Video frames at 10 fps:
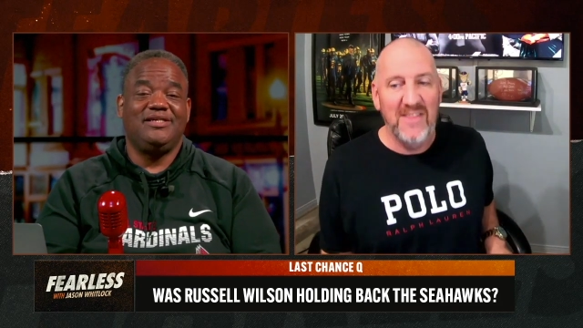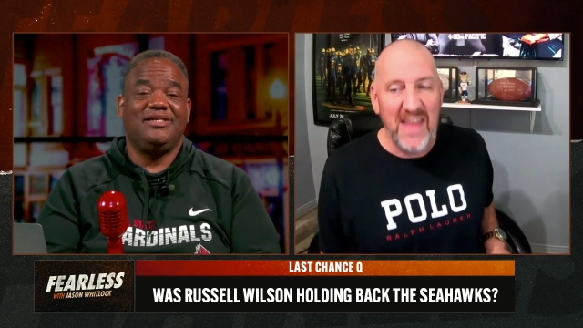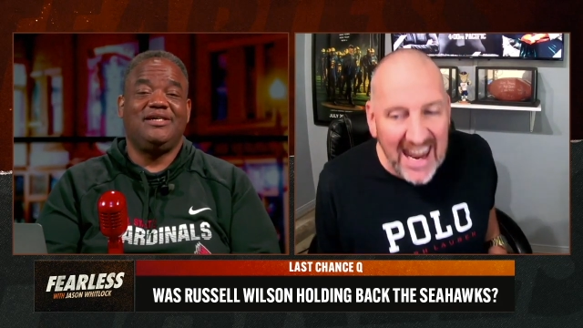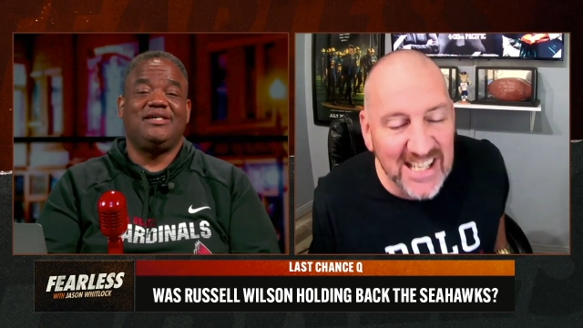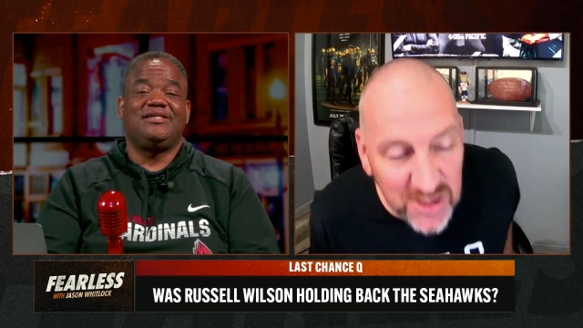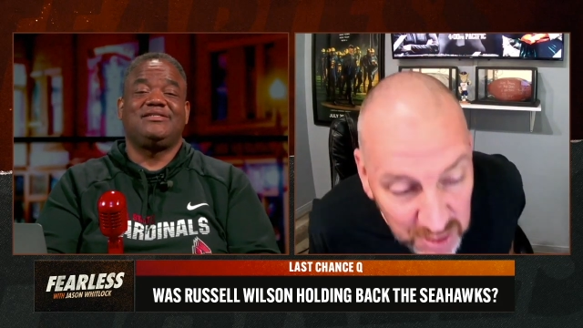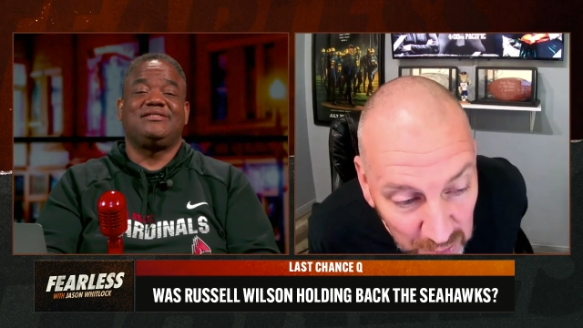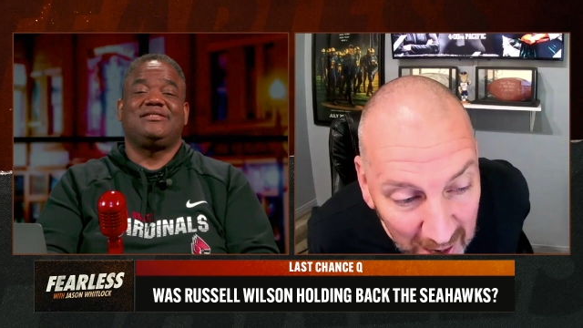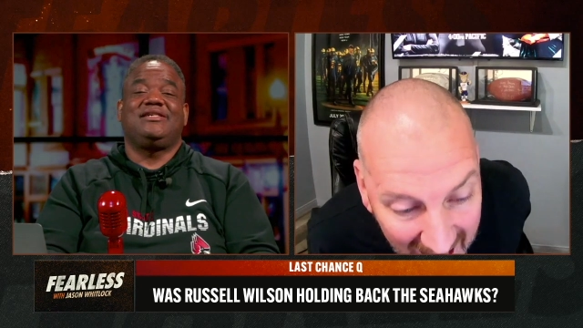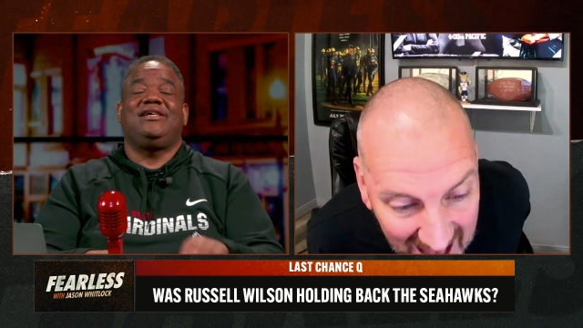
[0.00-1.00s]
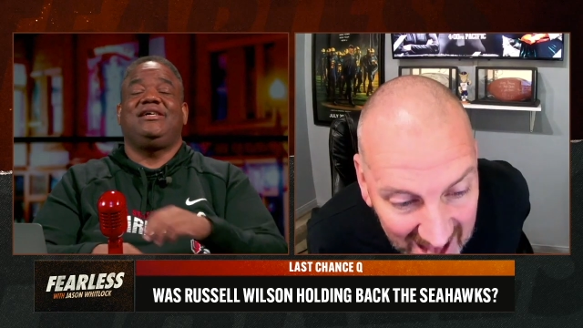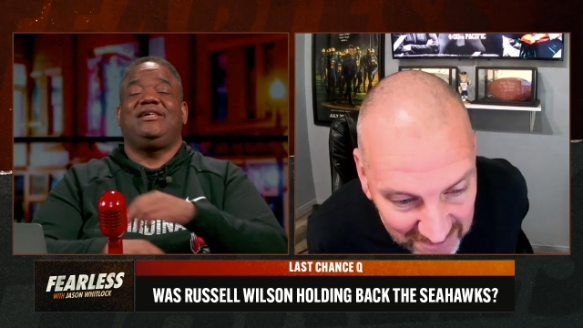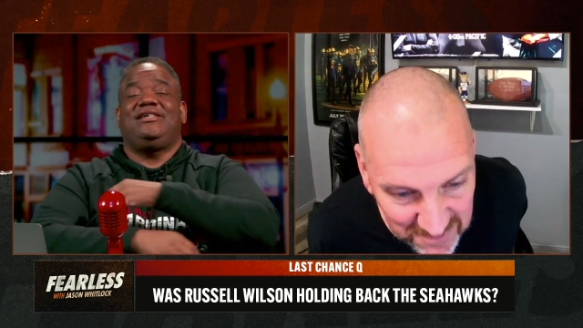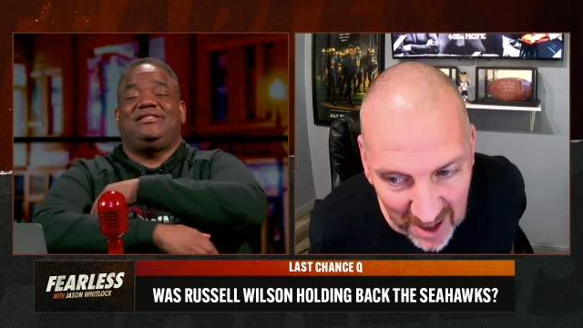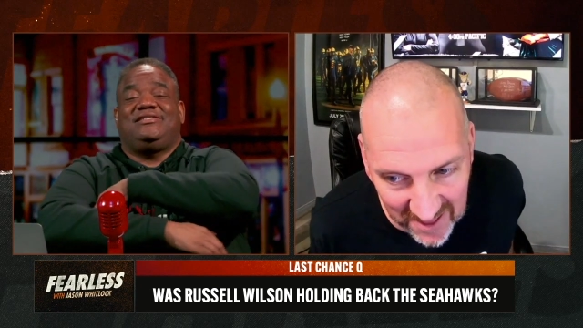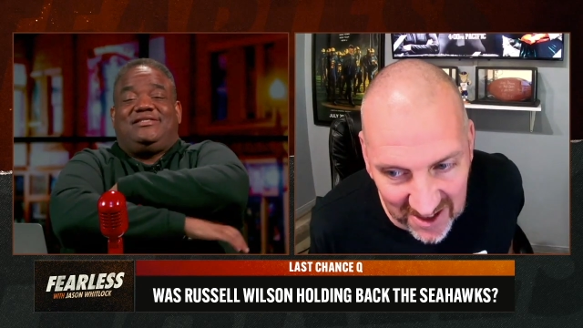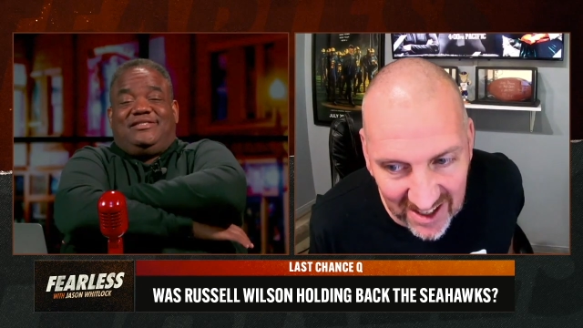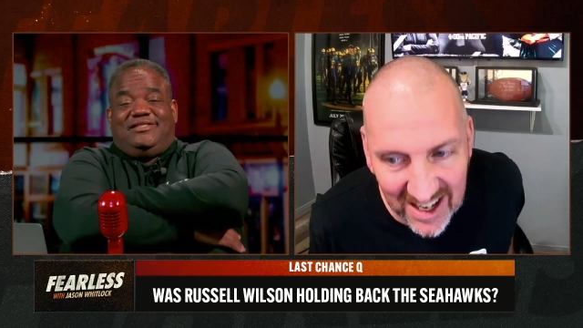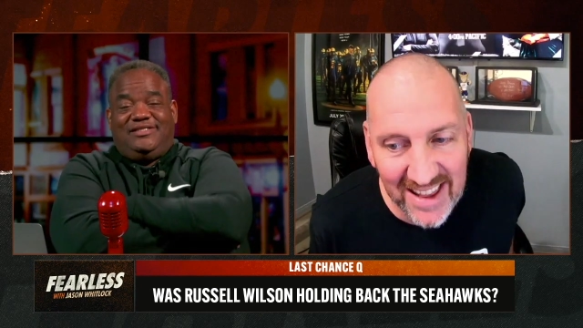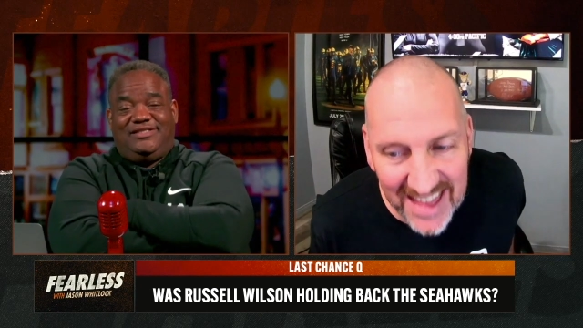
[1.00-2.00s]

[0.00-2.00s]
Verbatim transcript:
Speaker 1: That is draft, brother.